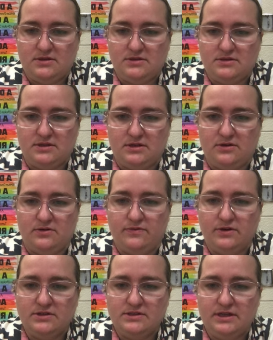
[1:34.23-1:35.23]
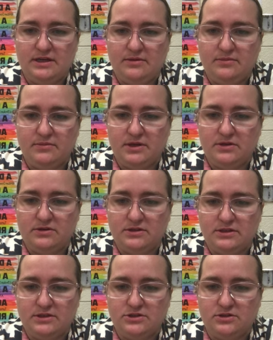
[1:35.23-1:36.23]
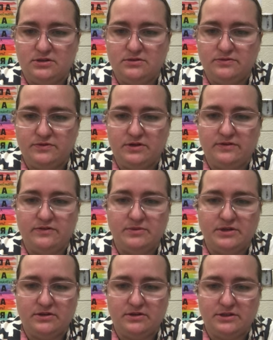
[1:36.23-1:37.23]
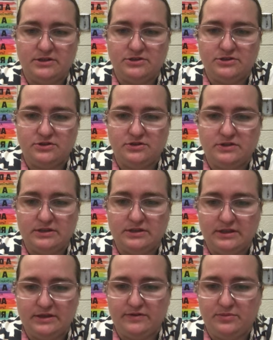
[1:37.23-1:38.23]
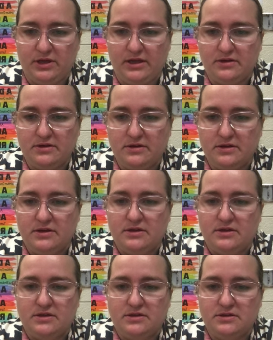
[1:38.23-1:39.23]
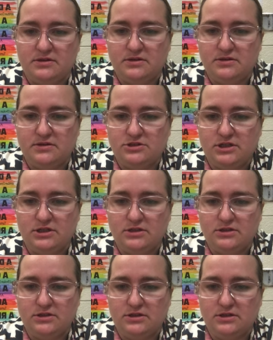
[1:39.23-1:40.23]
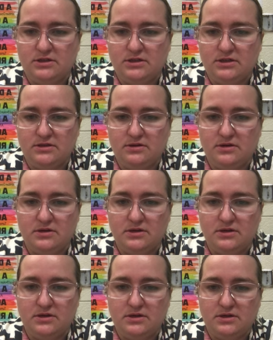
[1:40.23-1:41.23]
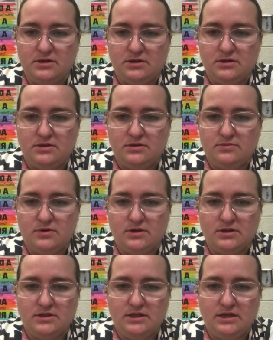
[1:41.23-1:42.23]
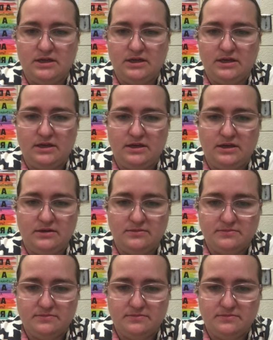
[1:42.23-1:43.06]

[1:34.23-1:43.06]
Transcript: So first name, middle initial. If you don't have a middle initial, you can leave it blank. Gender, birthday.